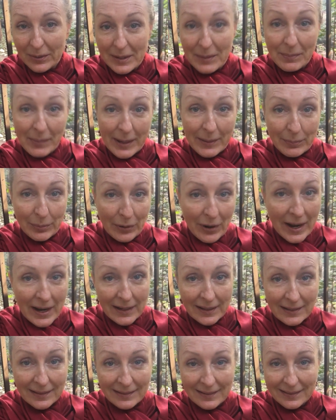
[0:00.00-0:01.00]
in my
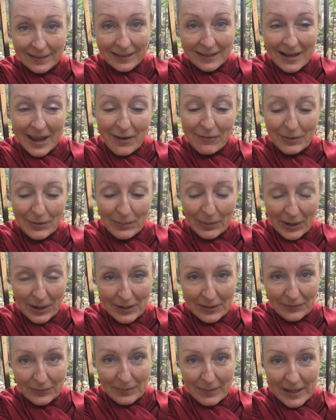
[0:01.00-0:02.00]
brain, in every
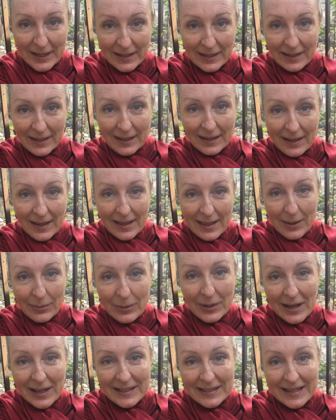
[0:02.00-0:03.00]
part of me, that
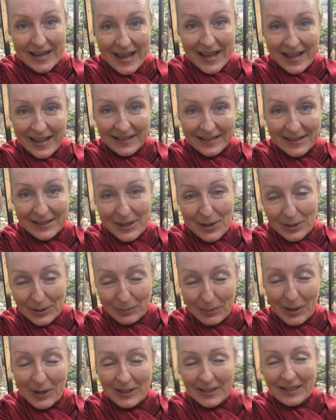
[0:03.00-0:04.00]
when I danced,
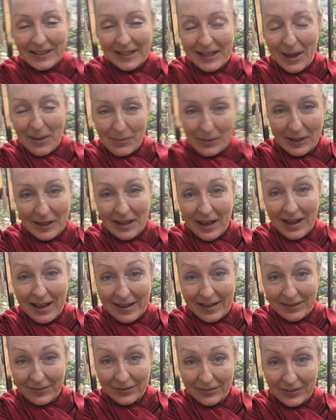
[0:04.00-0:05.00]
those parts had come
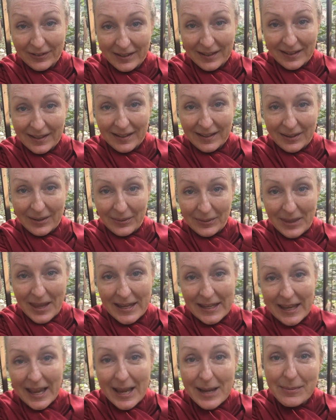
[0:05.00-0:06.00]
alive.
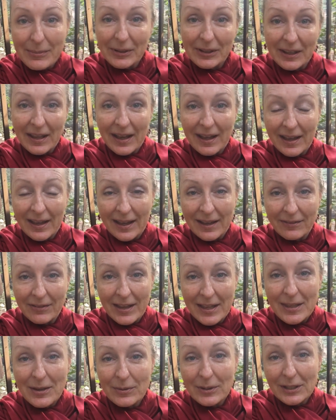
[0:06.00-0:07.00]
They came alive,
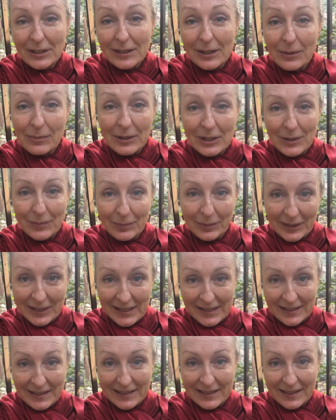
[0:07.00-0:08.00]
and there was so much
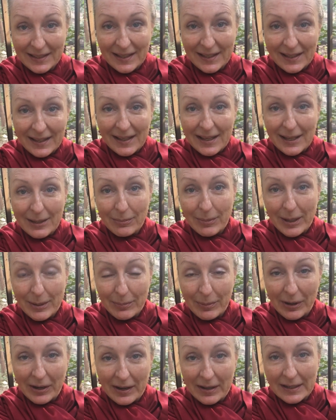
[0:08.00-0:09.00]
bliss in my
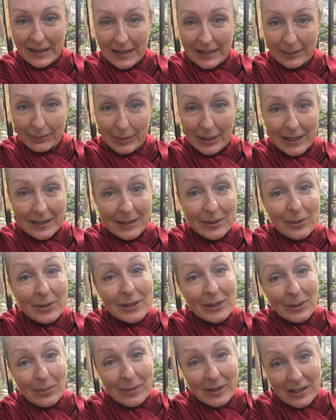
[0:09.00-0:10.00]
body because there
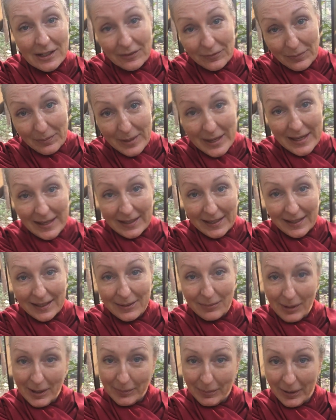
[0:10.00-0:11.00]
was so much of me
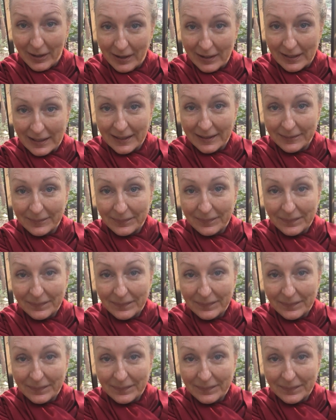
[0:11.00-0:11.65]
in my body.